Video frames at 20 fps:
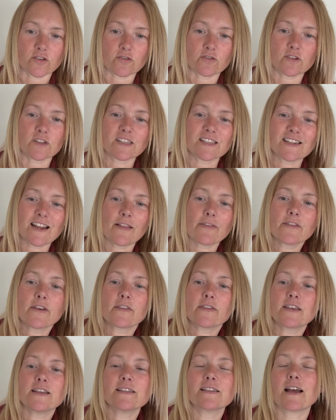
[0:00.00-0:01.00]
Understand
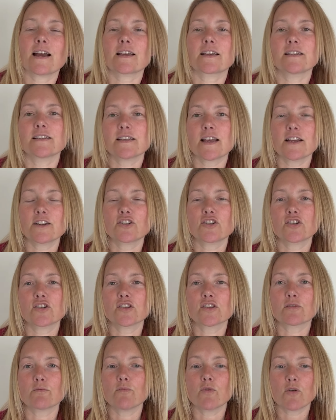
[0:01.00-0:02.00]
that these
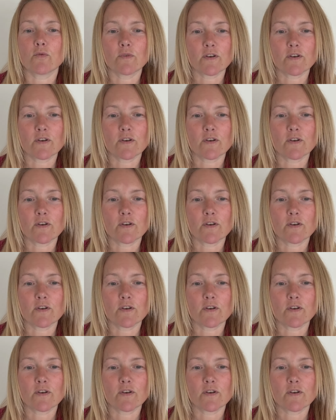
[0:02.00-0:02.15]
accusations are more